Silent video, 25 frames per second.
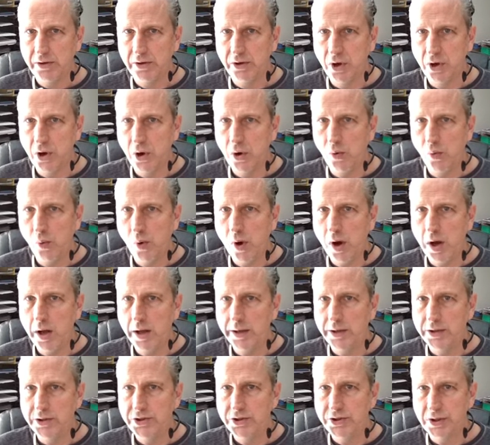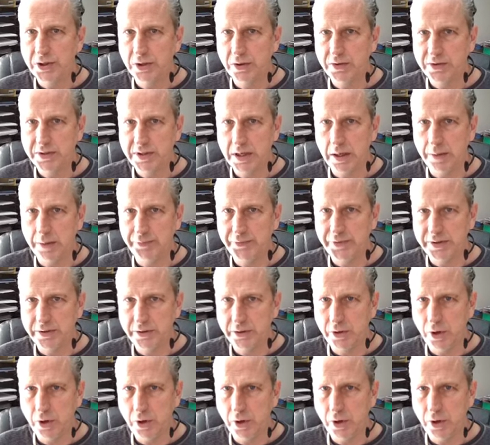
no one shows up.